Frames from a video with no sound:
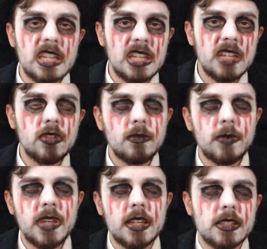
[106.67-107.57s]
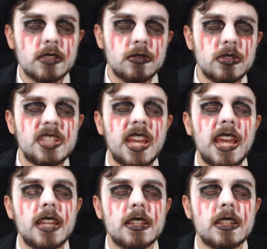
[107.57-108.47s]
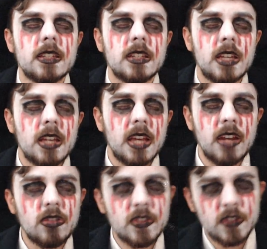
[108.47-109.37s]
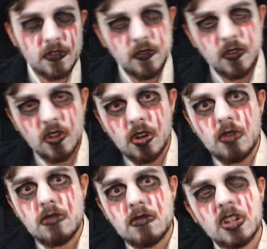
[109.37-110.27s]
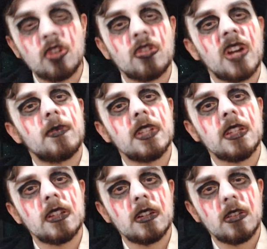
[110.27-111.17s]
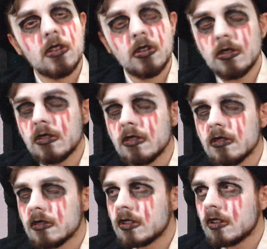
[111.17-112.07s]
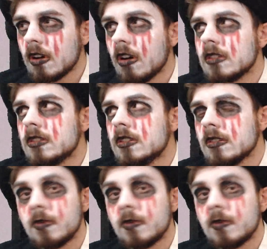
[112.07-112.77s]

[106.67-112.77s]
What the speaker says: the evil beings to taint and overflow, corrupting all other